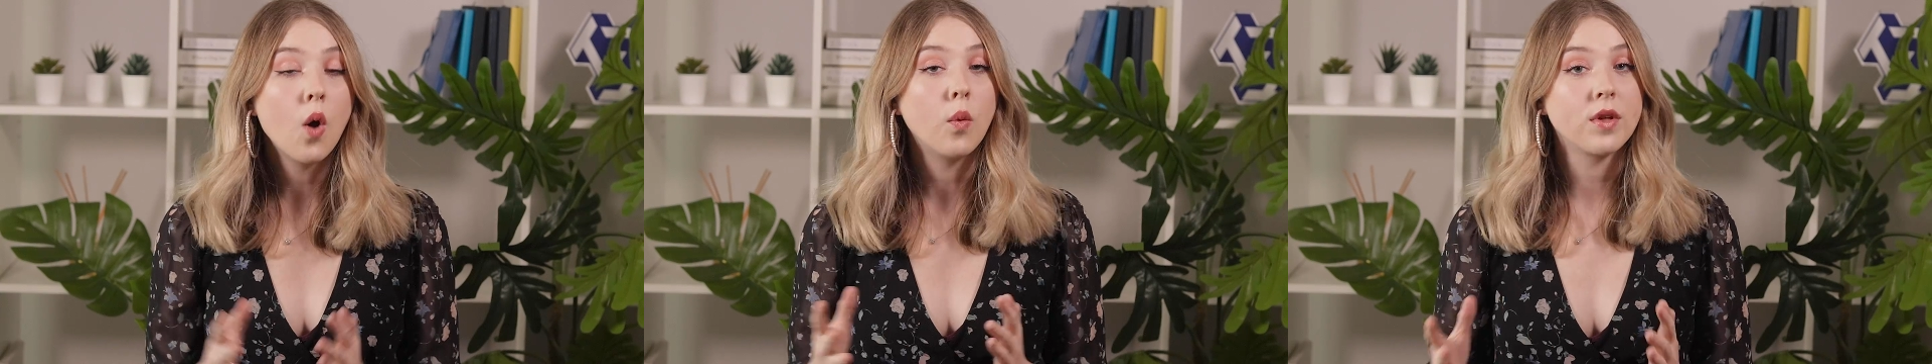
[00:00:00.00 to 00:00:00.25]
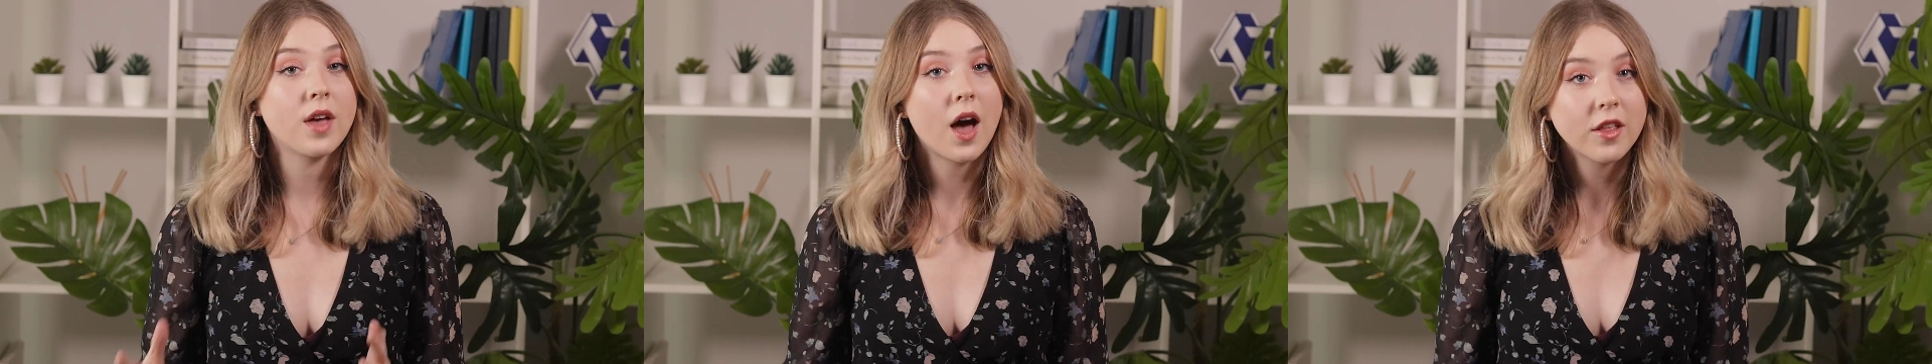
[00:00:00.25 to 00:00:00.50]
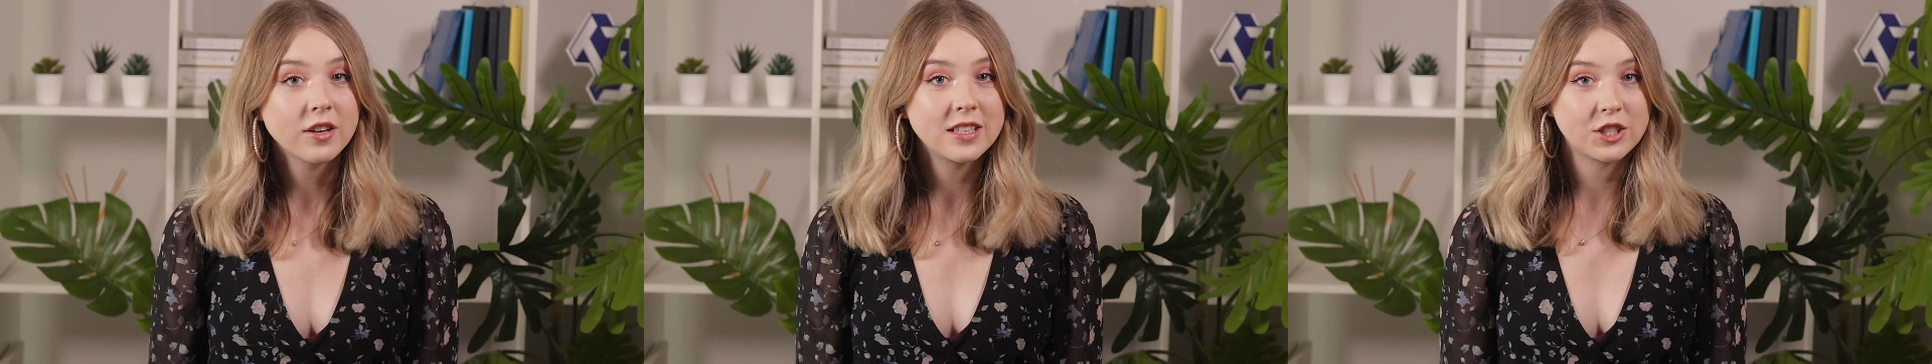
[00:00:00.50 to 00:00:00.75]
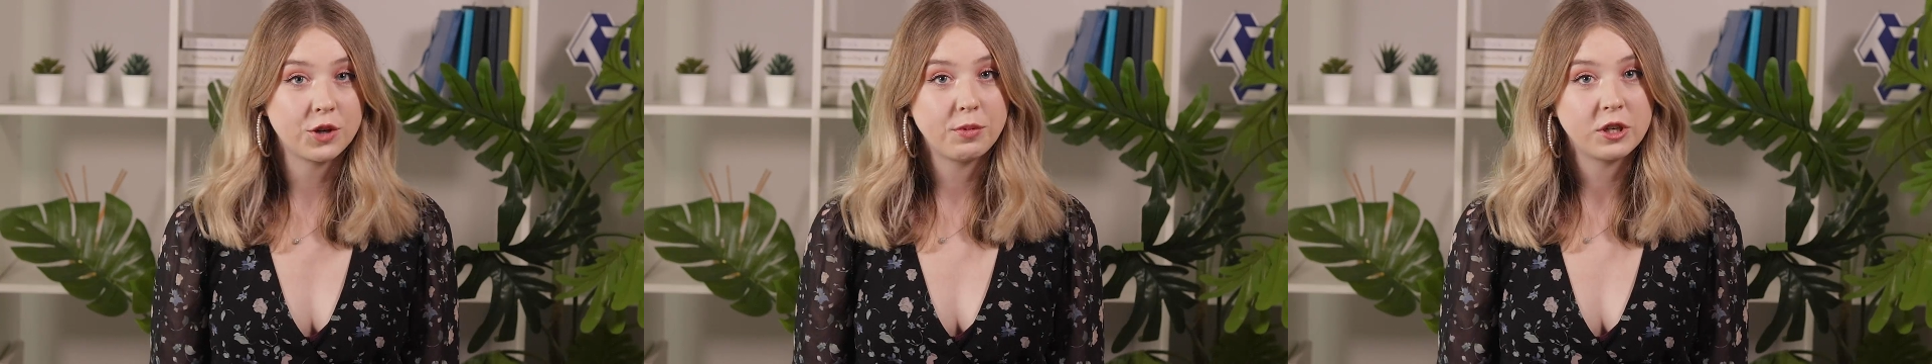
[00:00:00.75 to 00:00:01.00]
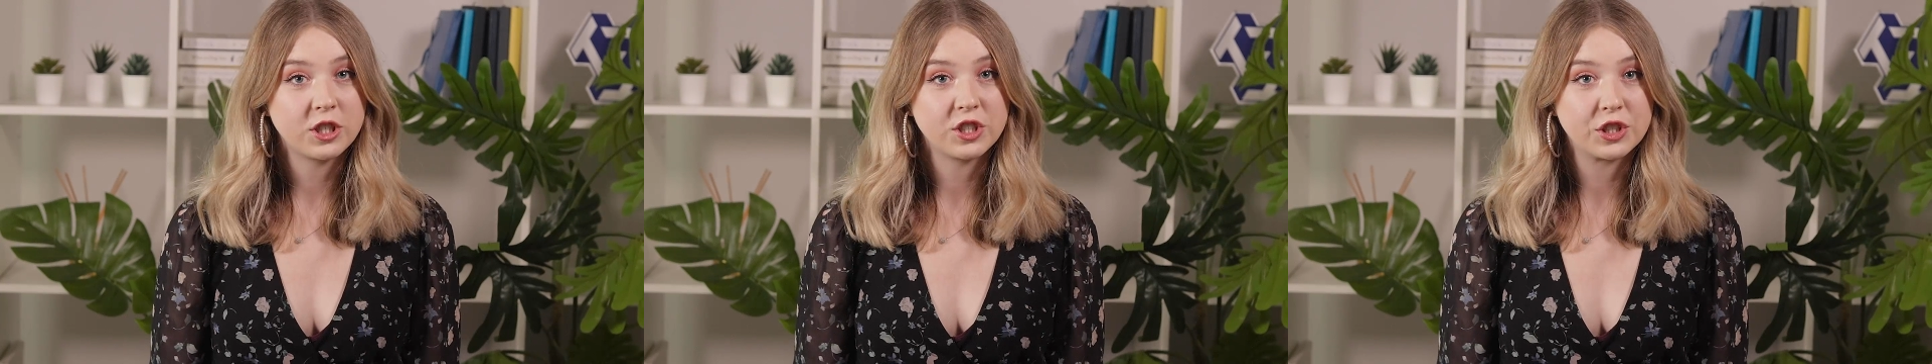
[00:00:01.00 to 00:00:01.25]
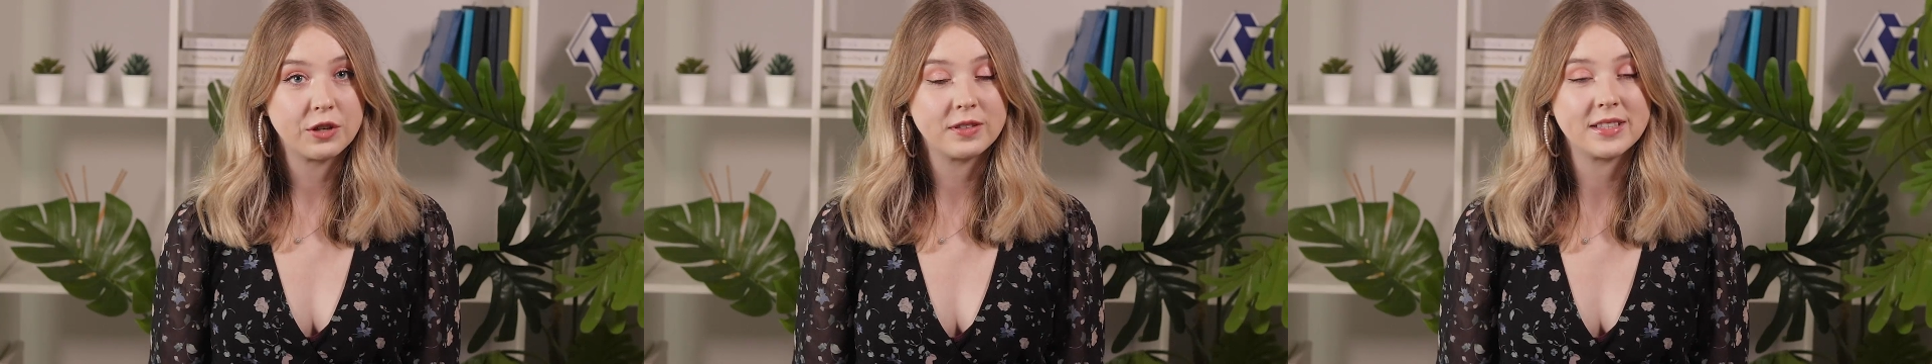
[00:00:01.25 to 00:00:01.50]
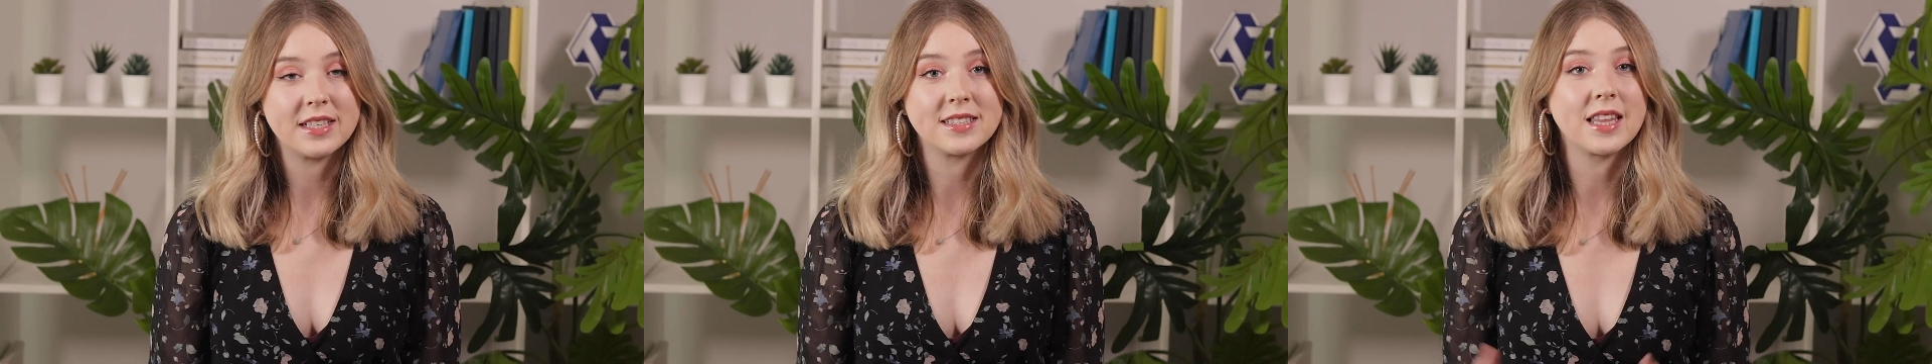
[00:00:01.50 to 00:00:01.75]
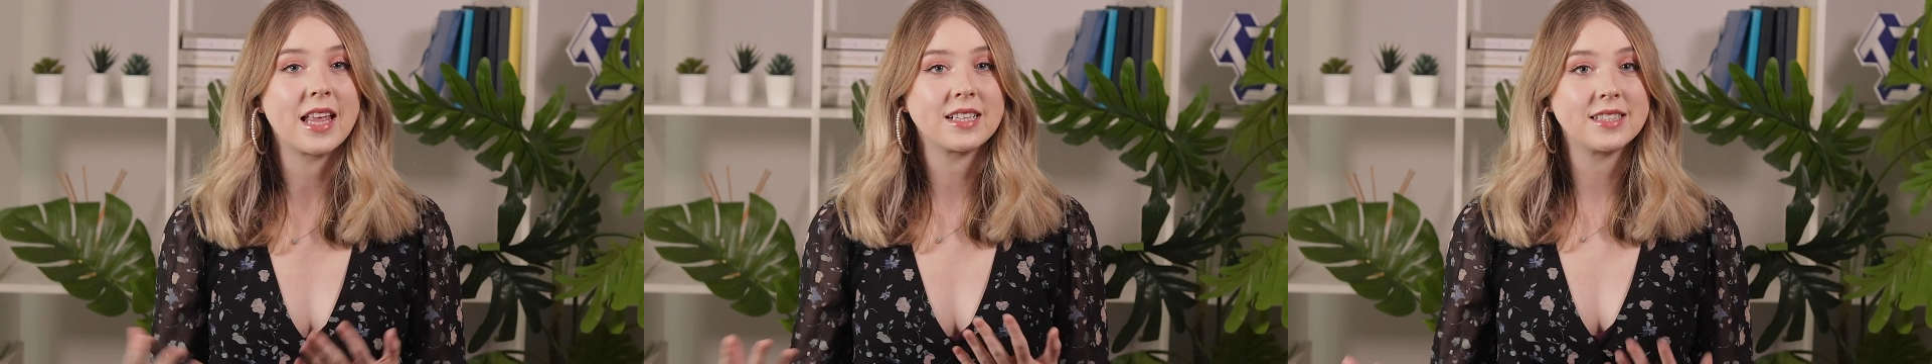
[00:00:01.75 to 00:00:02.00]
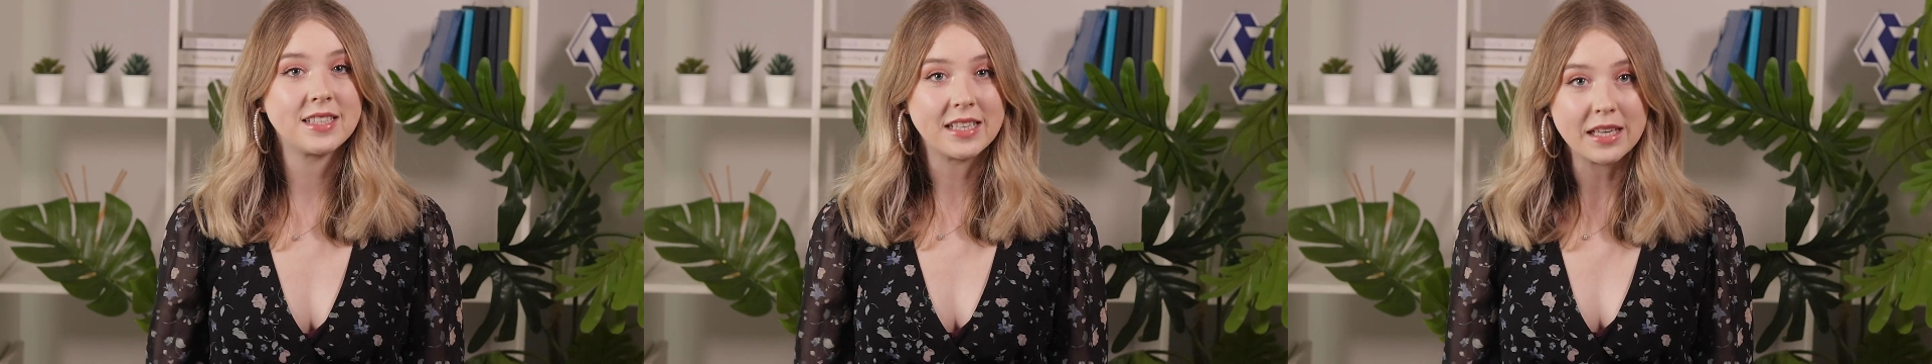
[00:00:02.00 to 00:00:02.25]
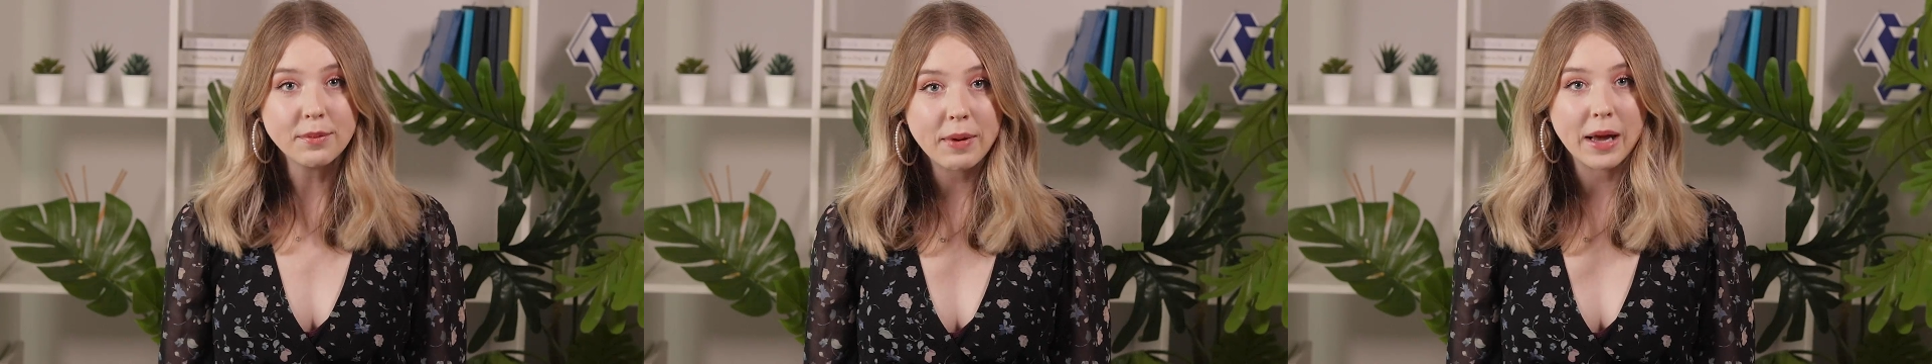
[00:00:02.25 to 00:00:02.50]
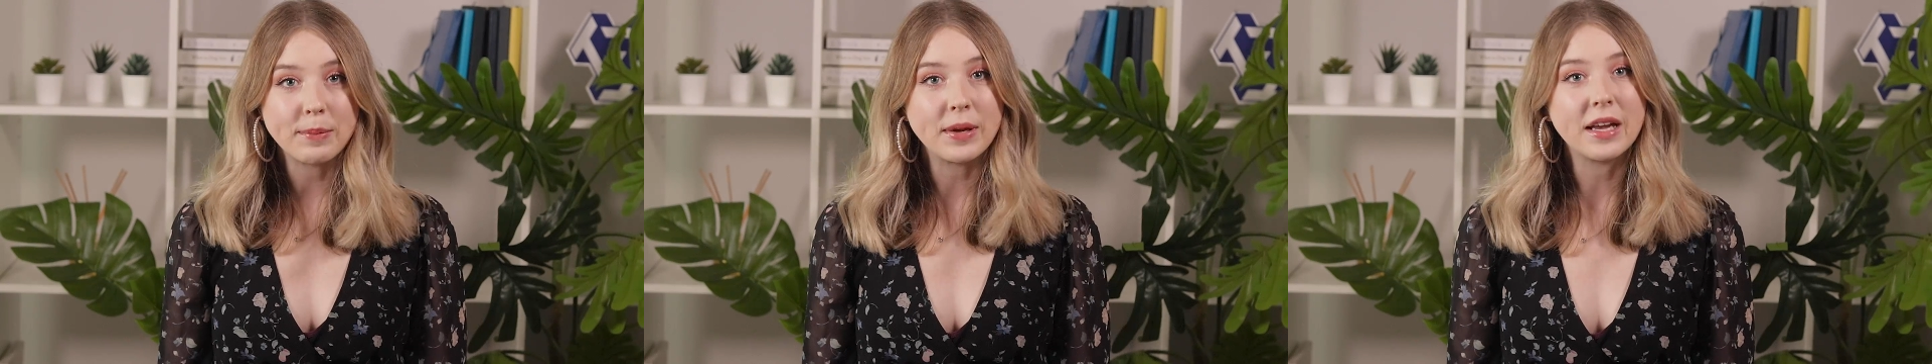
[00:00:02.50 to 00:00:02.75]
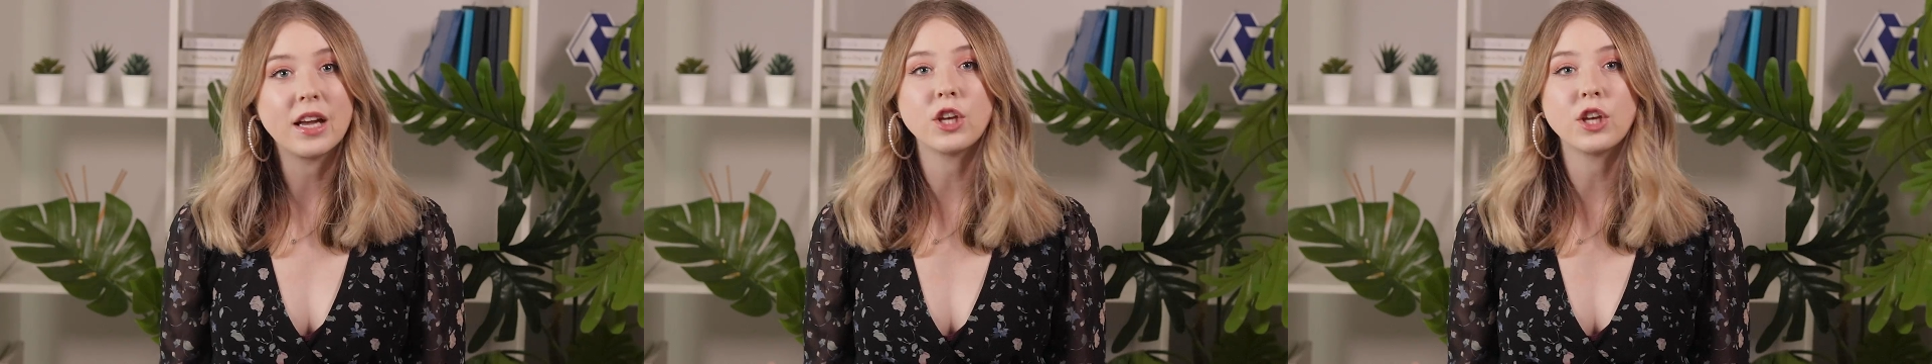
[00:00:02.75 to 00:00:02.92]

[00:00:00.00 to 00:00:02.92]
With other distribution services like CD Baby,